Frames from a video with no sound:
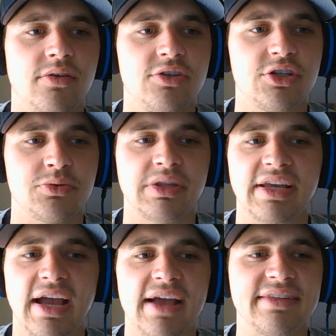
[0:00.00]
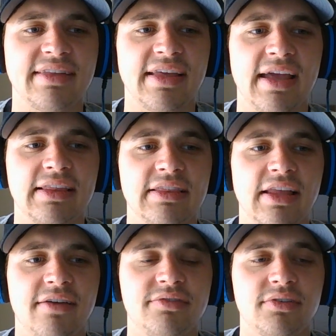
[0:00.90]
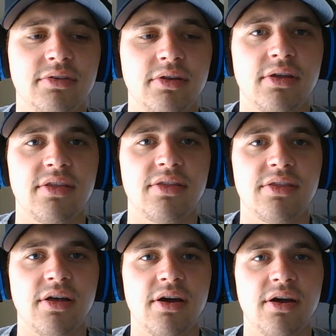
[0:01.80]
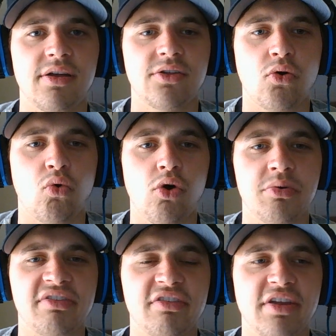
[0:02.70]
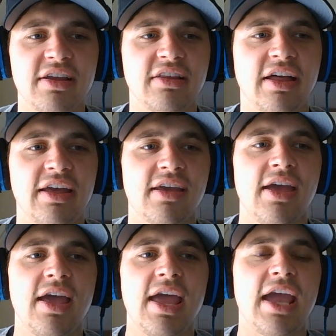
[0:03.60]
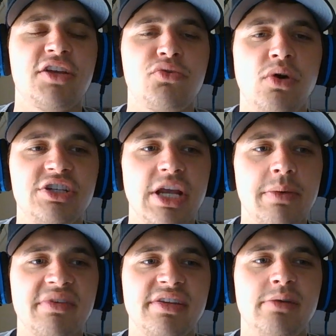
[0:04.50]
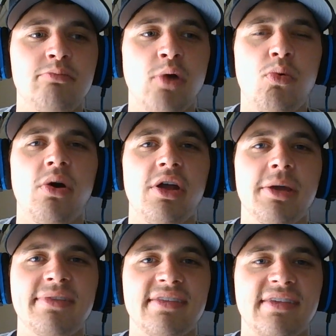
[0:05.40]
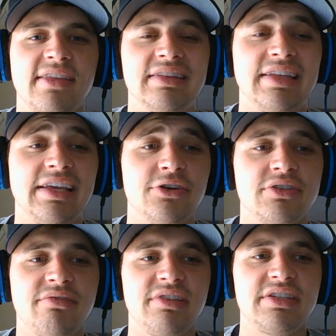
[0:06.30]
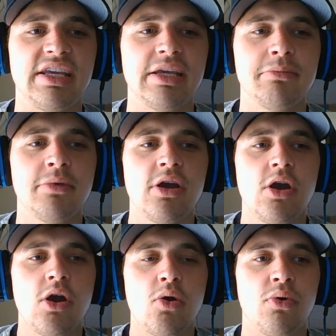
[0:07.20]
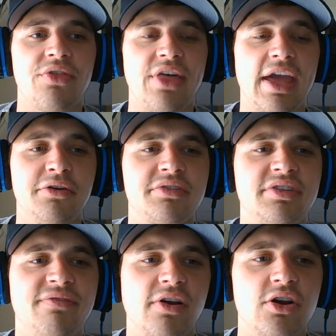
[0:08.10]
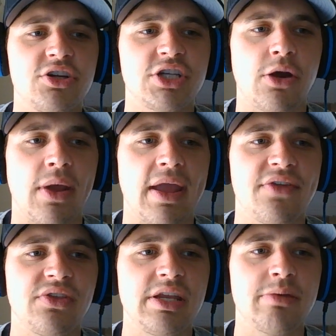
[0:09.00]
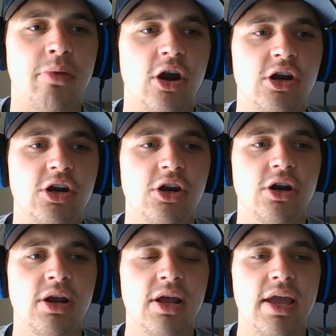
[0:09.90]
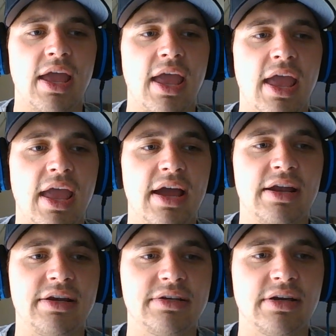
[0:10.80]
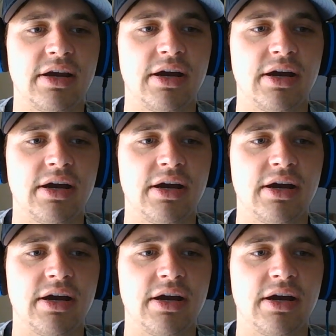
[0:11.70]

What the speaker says: just with the guys that they had left, the core was looking like Antawn Jamison and Mo Williams as like the leaders of the team, with Anderson Varejao, Anthony Parker, and